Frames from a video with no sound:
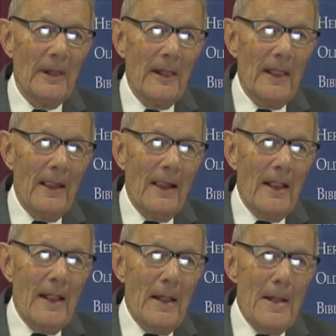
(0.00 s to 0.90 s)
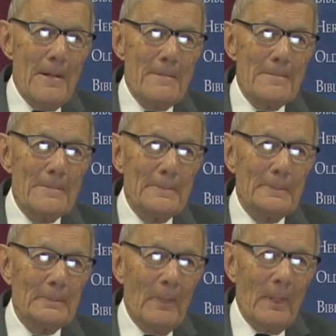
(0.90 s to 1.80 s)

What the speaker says: (no one is talking)